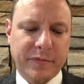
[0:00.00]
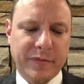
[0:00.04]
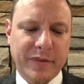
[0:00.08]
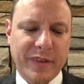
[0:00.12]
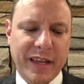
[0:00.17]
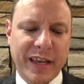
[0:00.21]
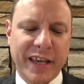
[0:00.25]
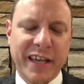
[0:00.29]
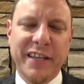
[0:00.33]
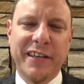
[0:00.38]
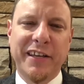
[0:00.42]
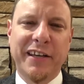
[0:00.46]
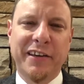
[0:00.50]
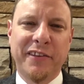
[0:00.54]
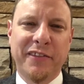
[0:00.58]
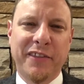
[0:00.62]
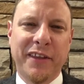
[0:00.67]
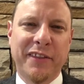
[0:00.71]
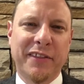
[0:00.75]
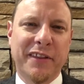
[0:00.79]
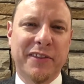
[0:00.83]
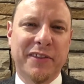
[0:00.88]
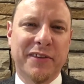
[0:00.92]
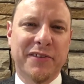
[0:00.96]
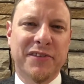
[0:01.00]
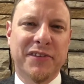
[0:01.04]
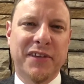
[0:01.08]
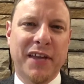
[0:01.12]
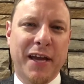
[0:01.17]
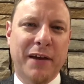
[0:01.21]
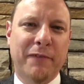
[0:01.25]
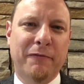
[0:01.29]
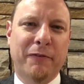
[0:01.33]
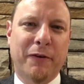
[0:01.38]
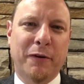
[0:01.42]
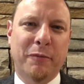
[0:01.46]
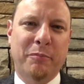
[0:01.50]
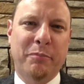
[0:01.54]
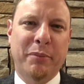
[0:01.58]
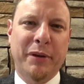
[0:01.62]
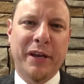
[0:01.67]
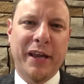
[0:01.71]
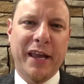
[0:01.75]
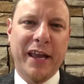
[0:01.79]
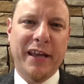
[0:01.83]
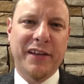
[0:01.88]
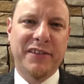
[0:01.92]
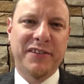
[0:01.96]
think that the
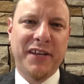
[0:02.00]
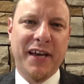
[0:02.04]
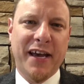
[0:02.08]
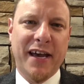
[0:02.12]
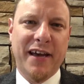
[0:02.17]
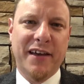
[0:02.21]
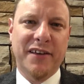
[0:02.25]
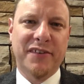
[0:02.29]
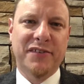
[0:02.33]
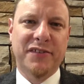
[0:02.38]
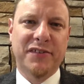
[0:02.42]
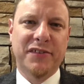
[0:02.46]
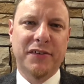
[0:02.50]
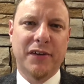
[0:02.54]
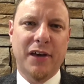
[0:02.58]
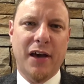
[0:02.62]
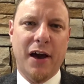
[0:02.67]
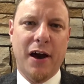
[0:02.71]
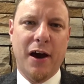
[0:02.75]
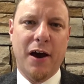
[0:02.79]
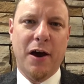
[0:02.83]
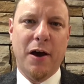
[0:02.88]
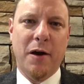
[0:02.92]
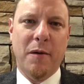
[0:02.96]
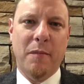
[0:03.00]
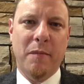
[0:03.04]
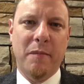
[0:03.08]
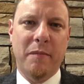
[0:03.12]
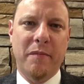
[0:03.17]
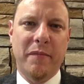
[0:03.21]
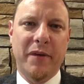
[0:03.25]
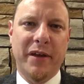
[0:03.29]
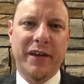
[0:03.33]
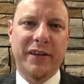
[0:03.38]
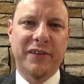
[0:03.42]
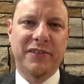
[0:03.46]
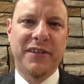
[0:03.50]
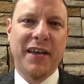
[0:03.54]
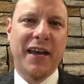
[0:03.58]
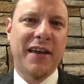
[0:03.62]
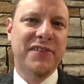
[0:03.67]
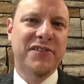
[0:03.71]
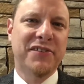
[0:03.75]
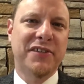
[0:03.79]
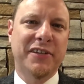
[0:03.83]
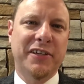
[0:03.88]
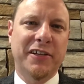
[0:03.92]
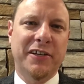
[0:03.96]
Stanford-Binet test
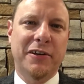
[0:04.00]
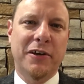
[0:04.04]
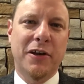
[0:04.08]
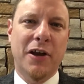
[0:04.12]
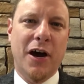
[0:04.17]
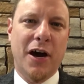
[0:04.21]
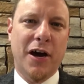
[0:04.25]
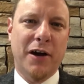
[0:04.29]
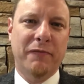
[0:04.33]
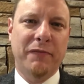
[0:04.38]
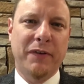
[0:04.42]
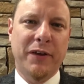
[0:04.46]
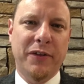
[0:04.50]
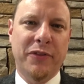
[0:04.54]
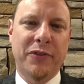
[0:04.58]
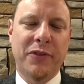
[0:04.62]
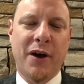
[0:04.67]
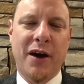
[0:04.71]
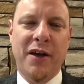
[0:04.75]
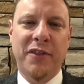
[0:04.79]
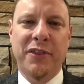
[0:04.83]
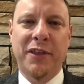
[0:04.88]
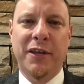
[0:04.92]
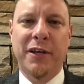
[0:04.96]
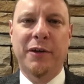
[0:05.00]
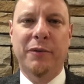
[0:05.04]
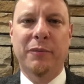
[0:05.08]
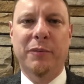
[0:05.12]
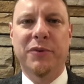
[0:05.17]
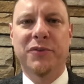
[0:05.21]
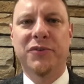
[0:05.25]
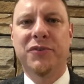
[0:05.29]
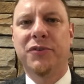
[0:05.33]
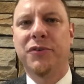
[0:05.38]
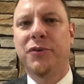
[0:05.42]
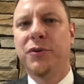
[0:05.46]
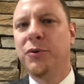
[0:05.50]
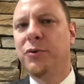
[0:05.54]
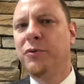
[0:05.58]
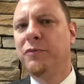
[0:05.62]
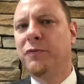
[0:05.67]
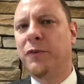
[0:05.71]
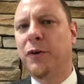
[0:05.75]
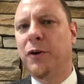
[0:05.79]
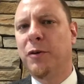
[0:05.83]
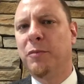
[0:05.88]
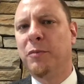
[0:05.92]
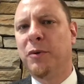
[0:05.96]
tested enough. He thought that it was too
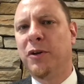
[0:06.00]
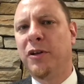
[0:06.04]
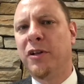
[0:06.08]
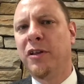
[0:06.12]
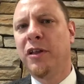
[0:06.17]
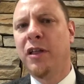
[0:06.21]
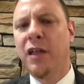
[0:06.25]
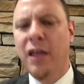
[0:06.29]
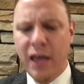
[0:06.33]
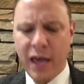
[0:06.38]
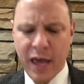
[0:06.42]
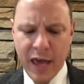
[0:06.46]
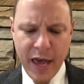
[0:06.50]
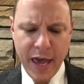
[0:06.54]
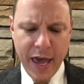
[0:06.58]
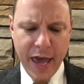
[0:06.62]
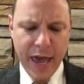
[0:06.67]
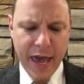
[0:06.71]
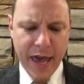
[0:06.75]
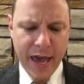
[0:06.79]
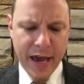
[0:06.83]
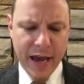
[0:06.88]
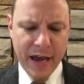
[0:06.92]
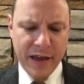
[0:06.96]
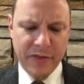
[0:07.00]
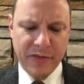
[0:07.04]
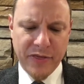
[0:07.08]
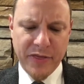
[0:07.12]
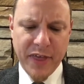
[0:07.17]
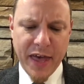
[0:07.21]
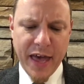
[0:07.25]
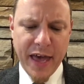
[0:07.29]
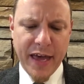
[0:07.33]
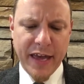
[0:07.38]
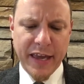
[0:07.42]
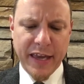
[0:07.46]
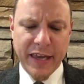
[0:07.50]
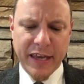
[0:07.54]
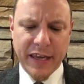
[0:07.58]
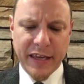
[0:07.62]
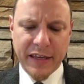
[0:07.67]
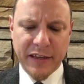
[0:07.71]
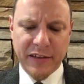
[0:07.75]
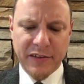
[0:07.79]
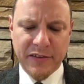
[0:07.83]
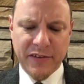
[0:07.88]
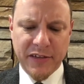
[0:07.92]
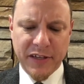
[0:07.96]
verbal and that
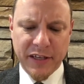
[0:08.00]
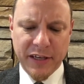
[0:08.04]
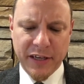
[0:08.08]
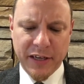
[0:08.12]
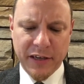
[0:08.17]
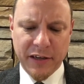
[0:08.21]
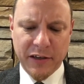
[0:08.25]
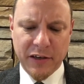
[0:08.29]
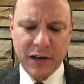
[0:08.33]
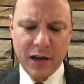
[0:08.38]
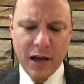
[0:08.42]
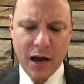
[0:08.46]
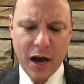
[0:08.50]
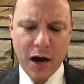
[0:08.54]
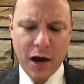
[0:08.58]
it didn't